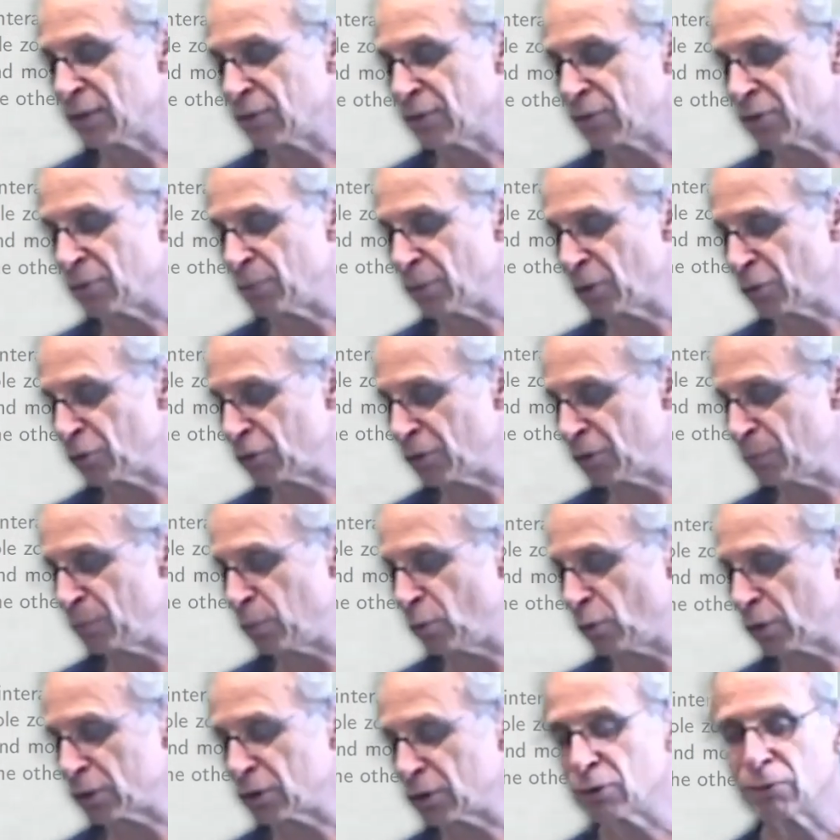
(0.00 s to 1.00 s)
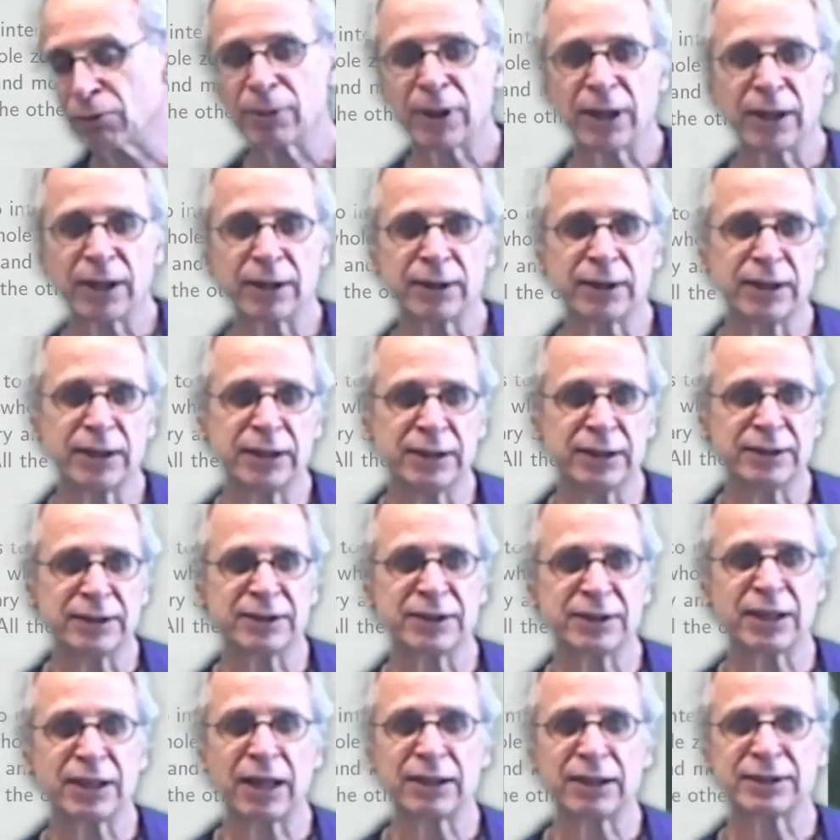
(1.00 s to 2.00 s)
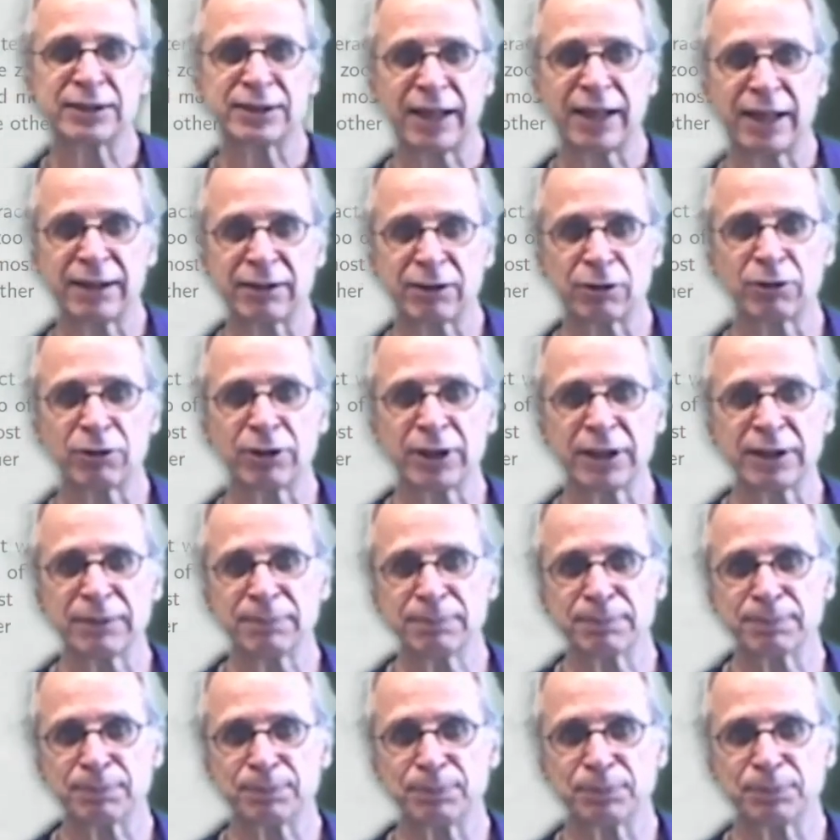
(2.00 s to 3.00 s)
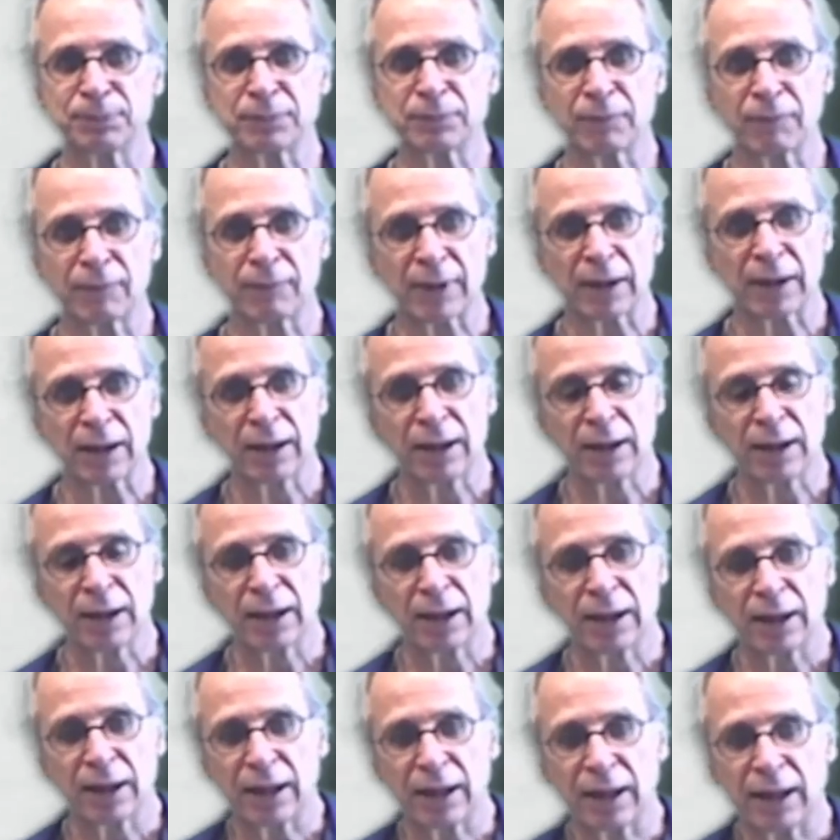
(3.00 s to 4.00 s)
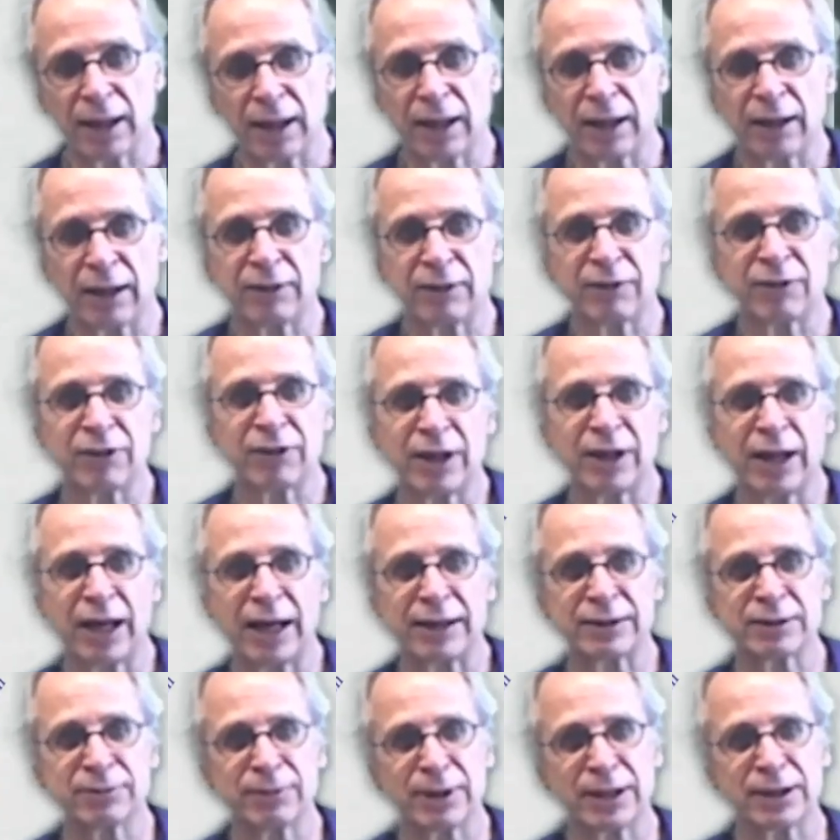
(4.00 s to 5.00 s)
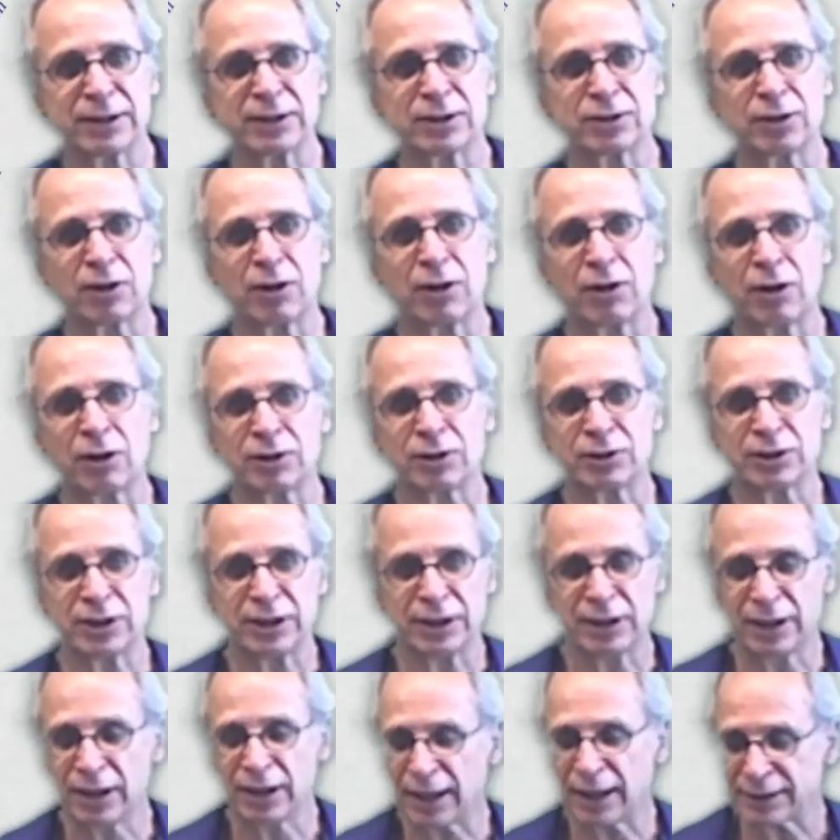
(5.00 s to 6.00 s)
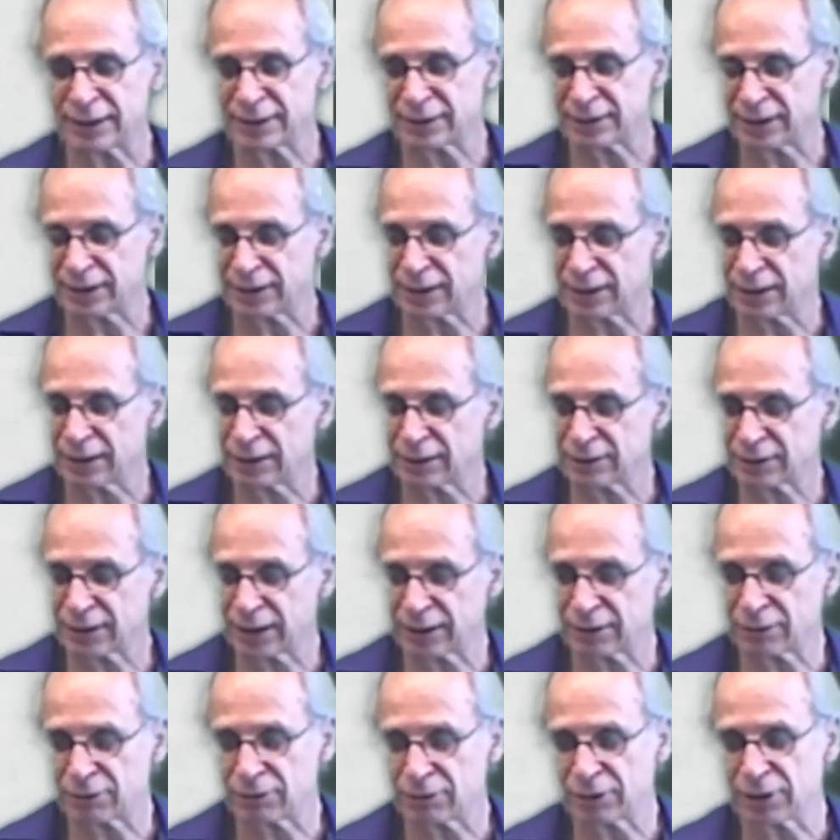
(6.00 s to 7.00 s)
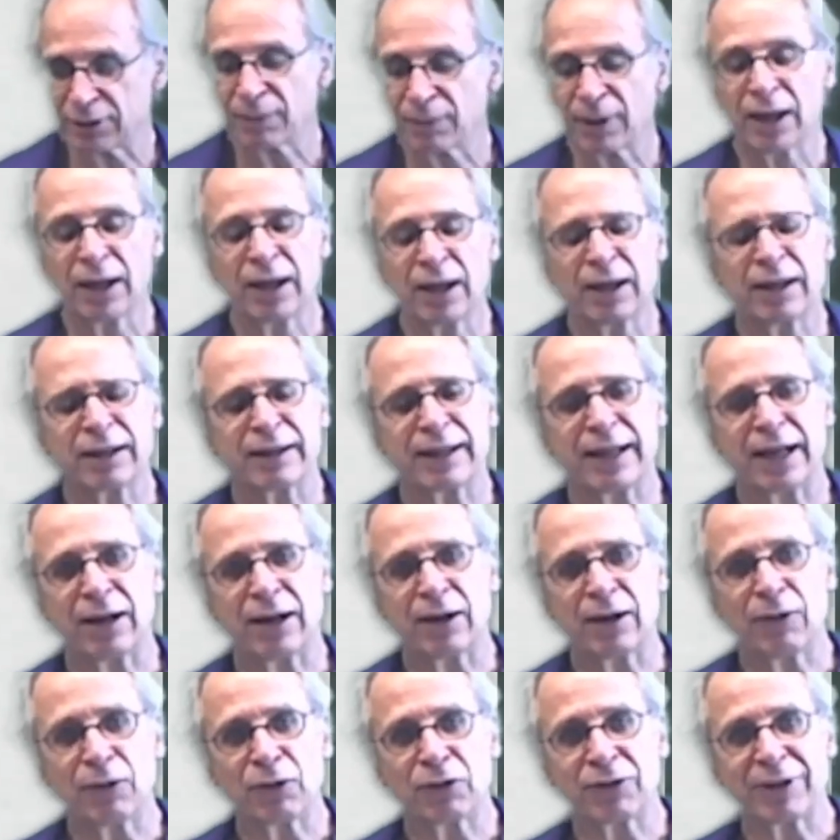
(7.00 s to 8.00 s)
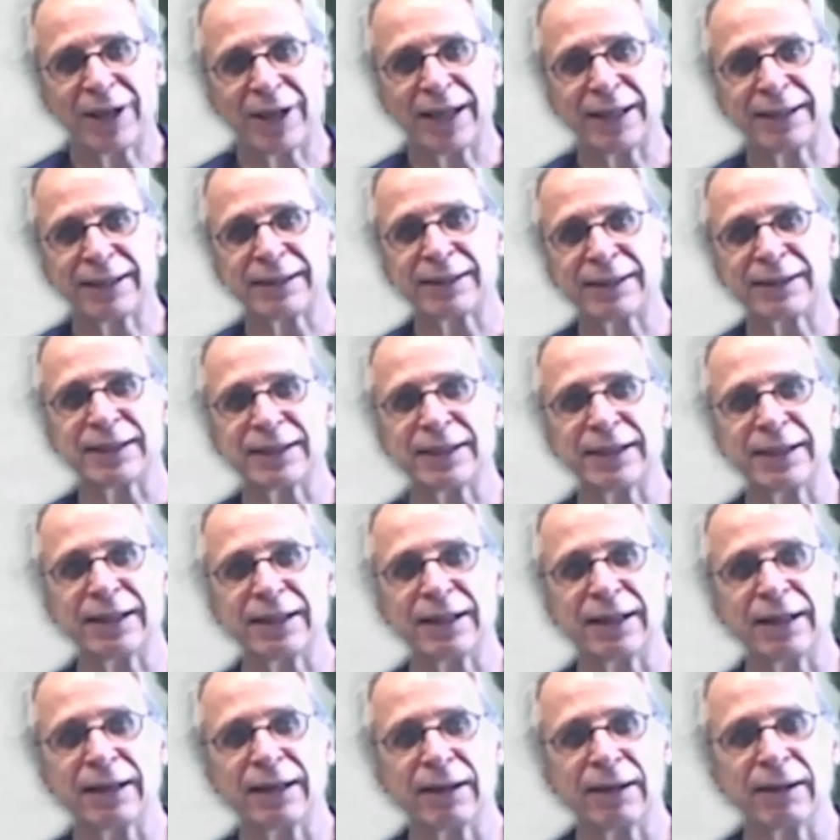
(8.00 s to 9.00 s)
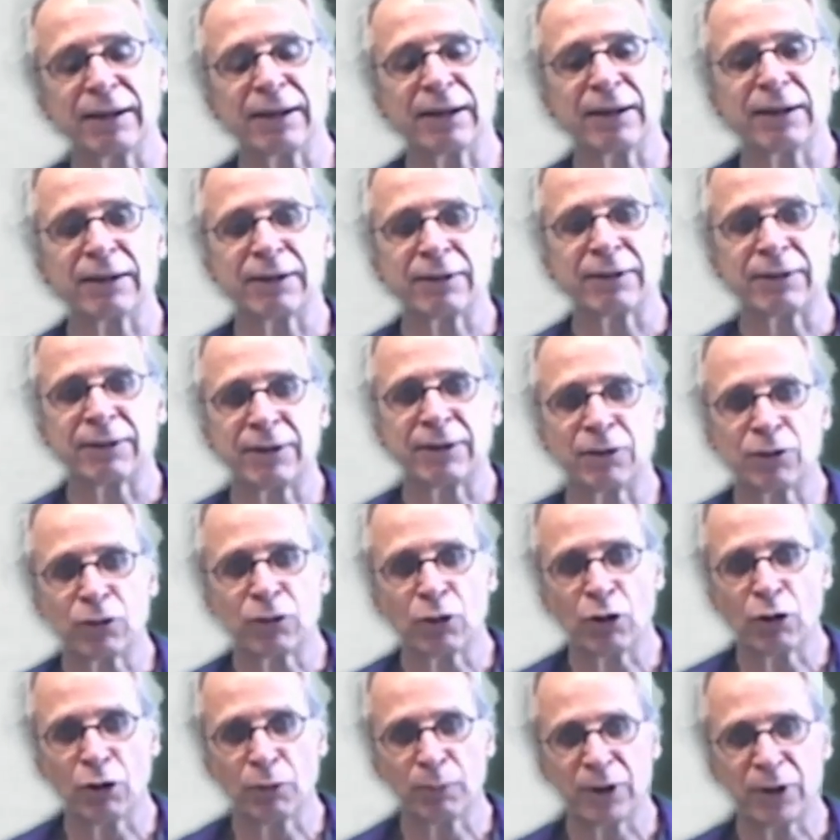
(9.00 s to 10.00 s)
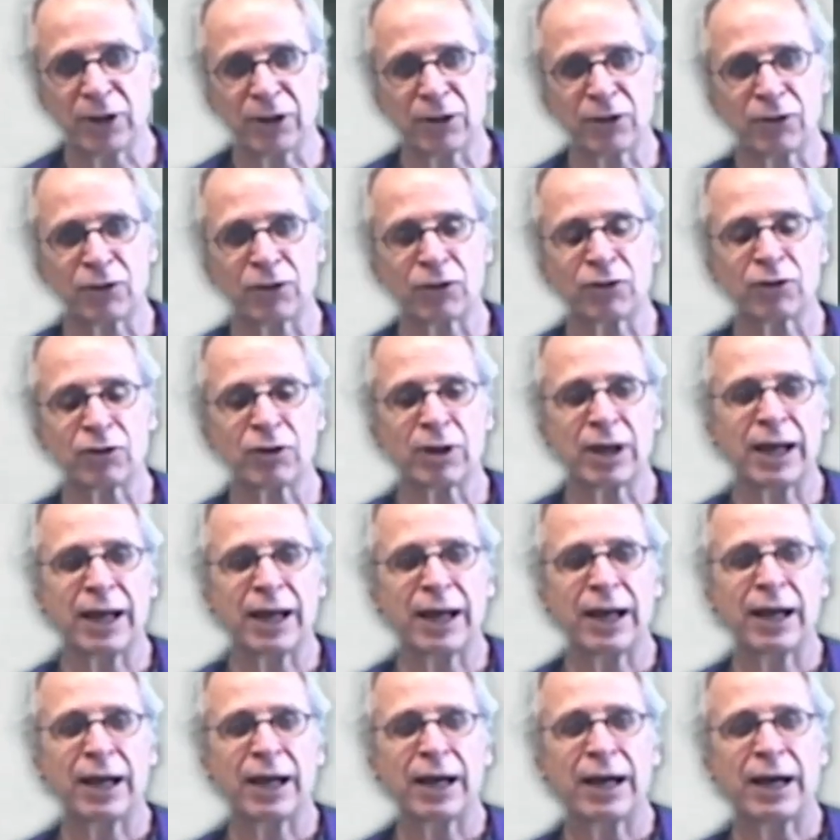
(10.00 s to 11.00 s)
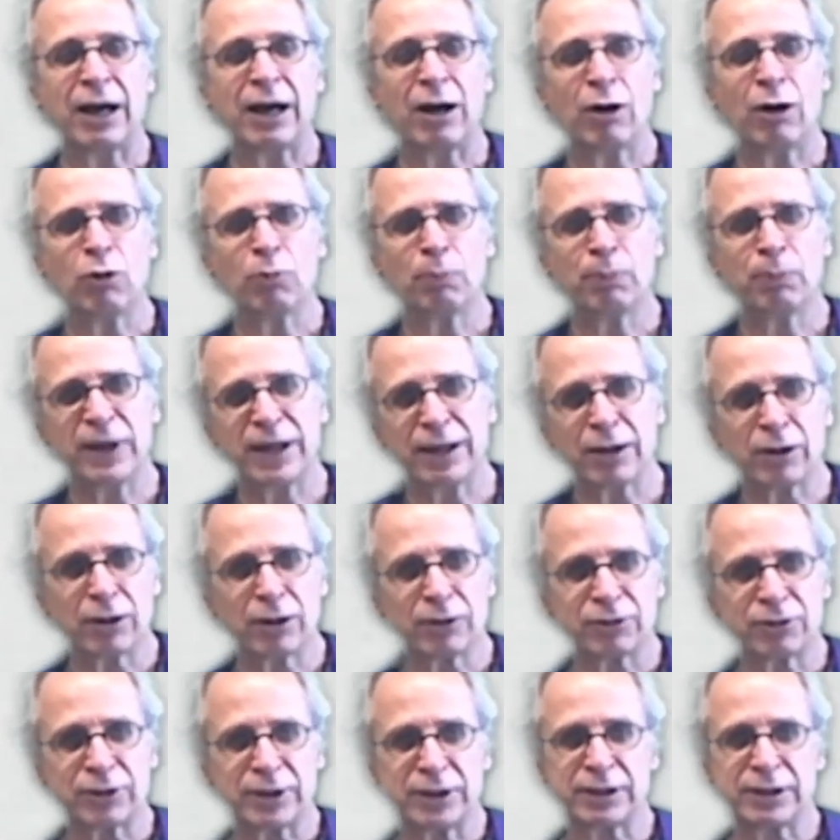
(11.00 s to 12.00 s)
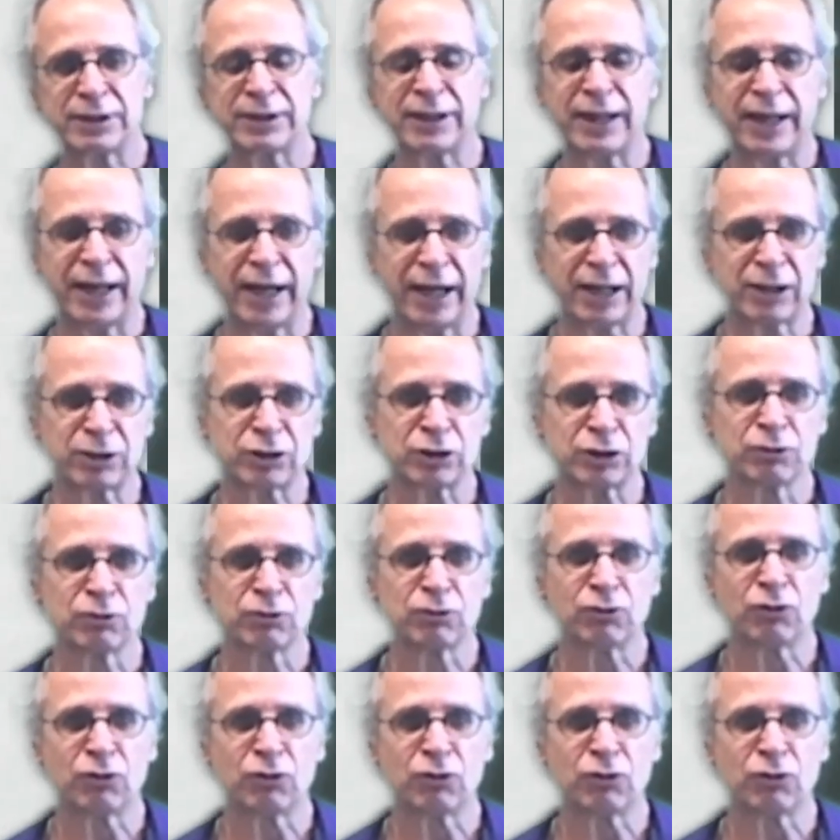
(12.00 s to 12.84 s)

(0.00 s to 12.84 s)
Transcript: most important one is scattering, and the other ones are the inelastic scattering. Now that determines how big of an interaction